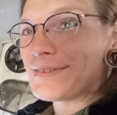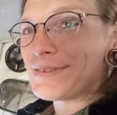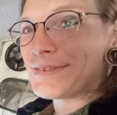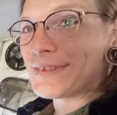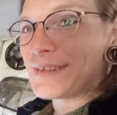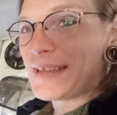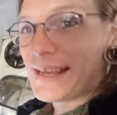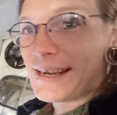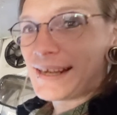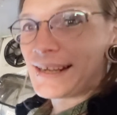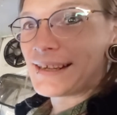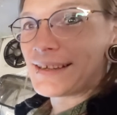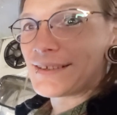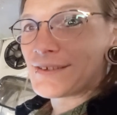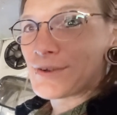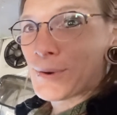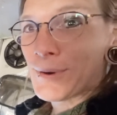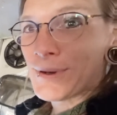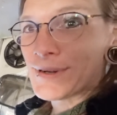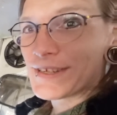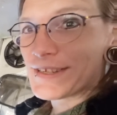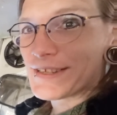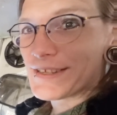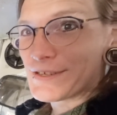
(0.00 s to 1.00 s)
getting
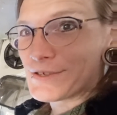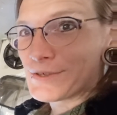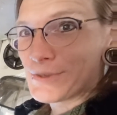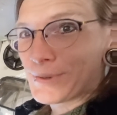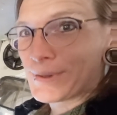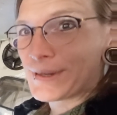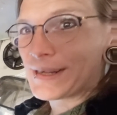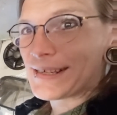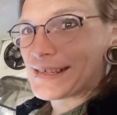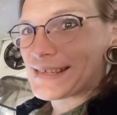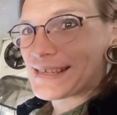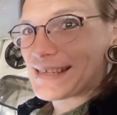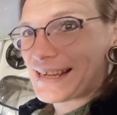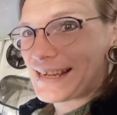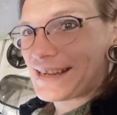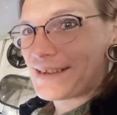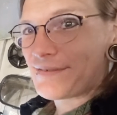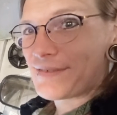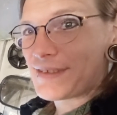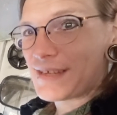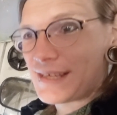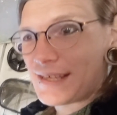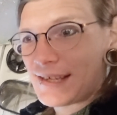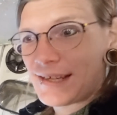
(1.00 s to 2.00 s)
towards the shortest day
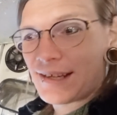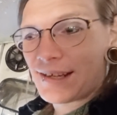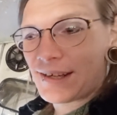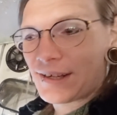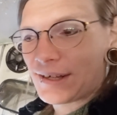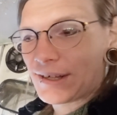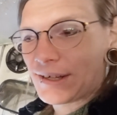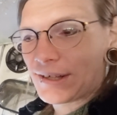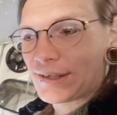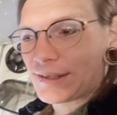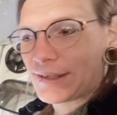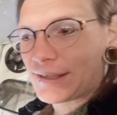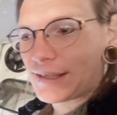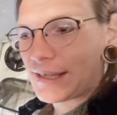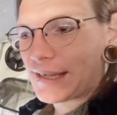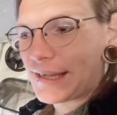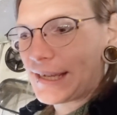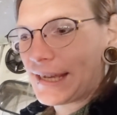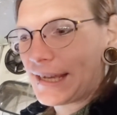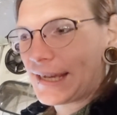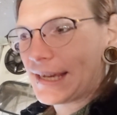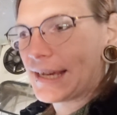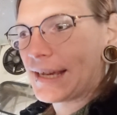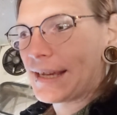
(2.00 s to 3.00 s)
of the year,
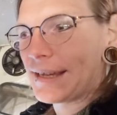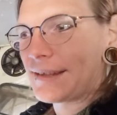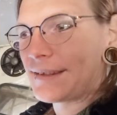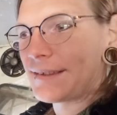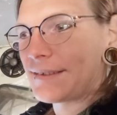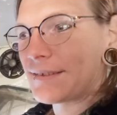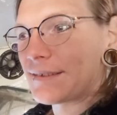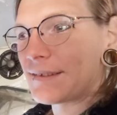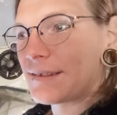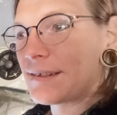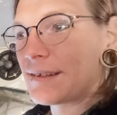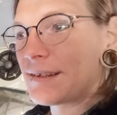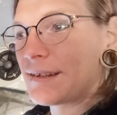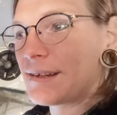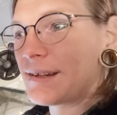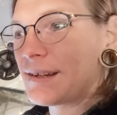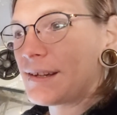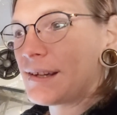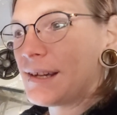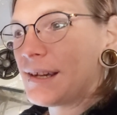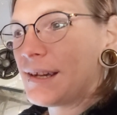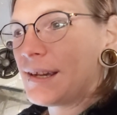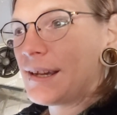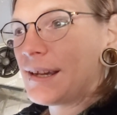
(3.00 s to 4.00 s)
and
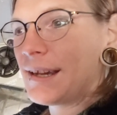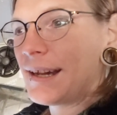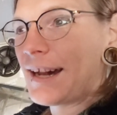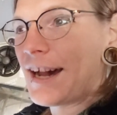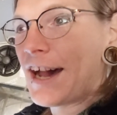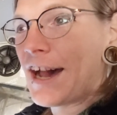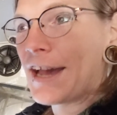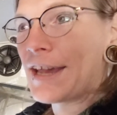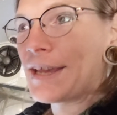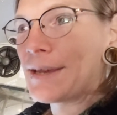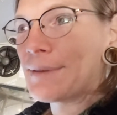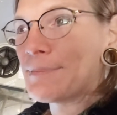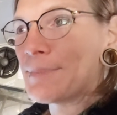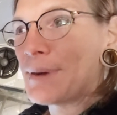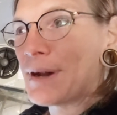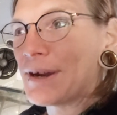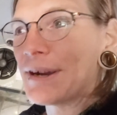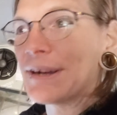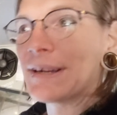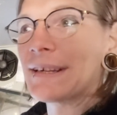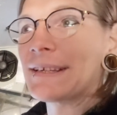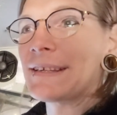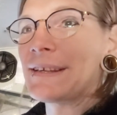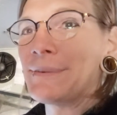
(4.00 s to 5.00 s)
I am
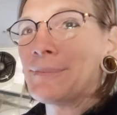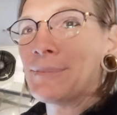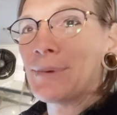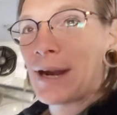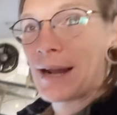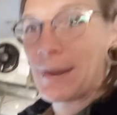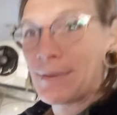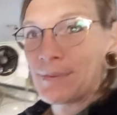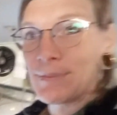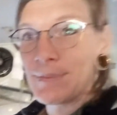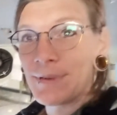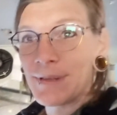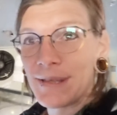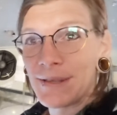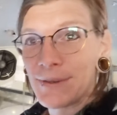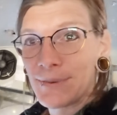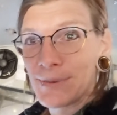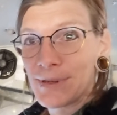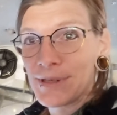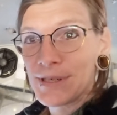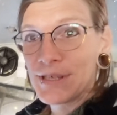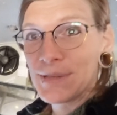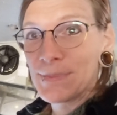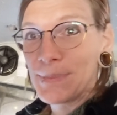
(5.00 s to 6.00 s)
parked in probably the
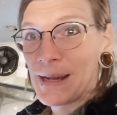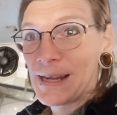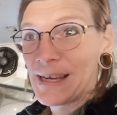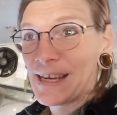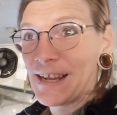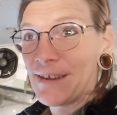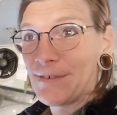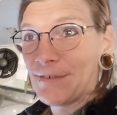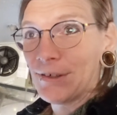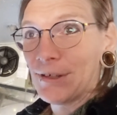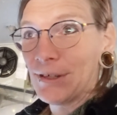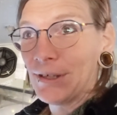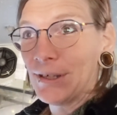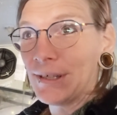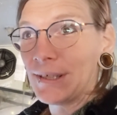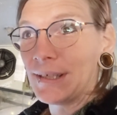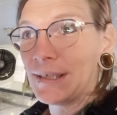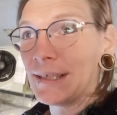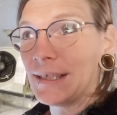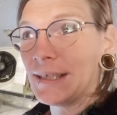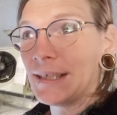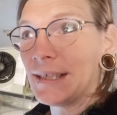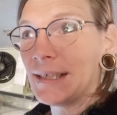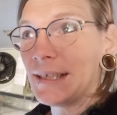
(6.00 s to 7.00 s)
worst spot ever.
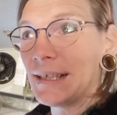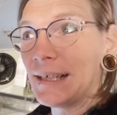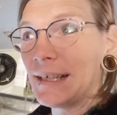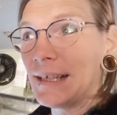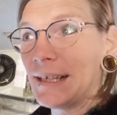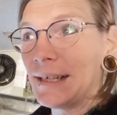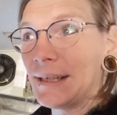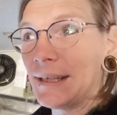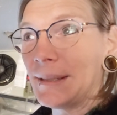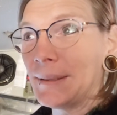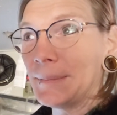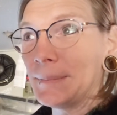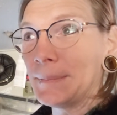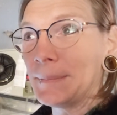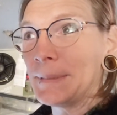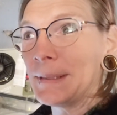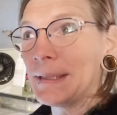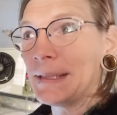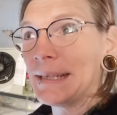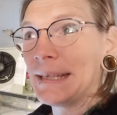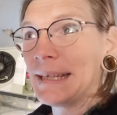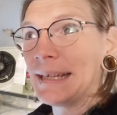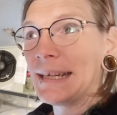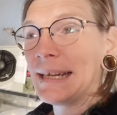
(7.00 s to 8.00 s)

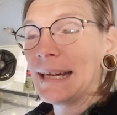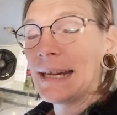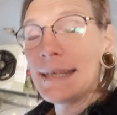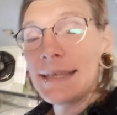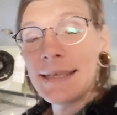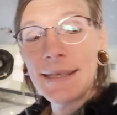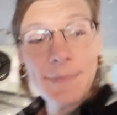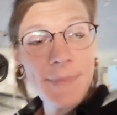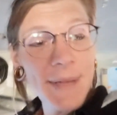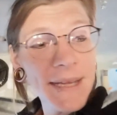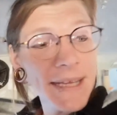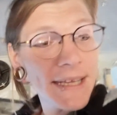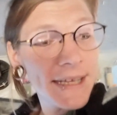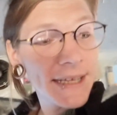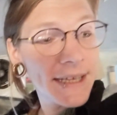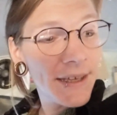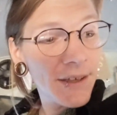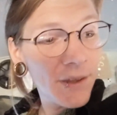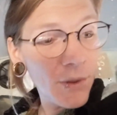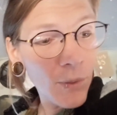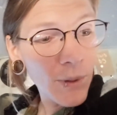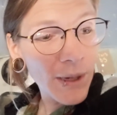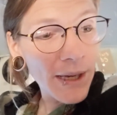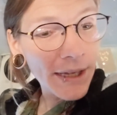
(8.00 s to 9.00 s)
I did make a
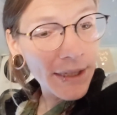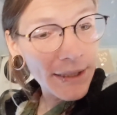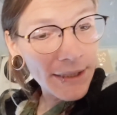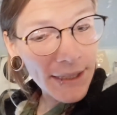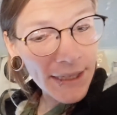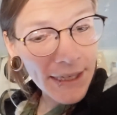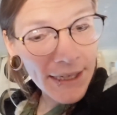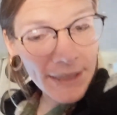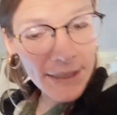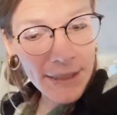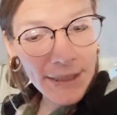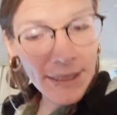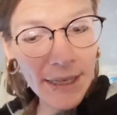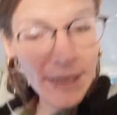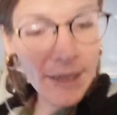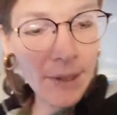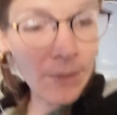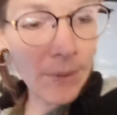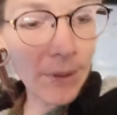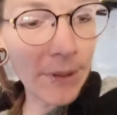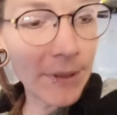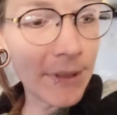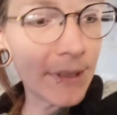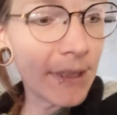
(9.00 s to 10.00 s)
kilowatt
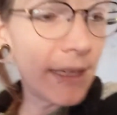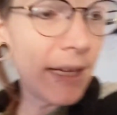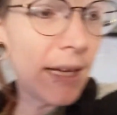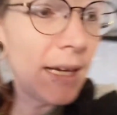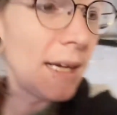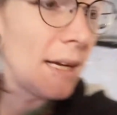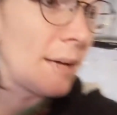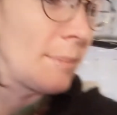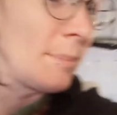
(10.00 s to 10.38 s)
hour today, I